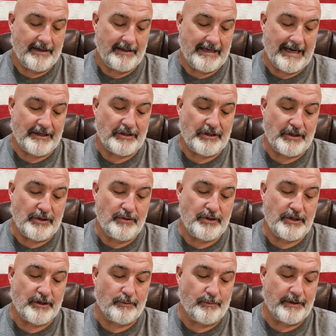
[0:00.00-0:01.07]
Yes, you
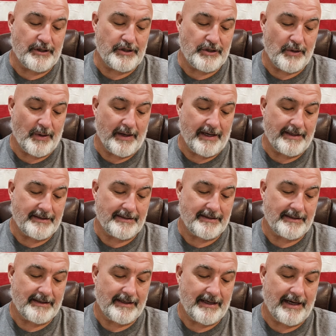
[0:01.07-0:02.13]
should
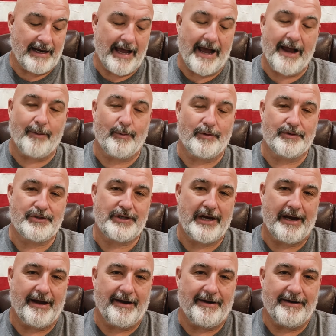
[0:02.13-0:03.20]
rejoice, and I will
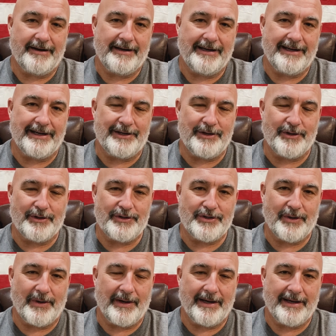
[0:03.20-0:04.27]
share in your
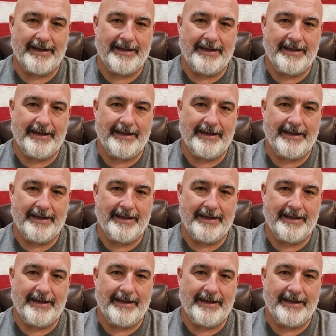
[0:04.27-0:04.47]
joy.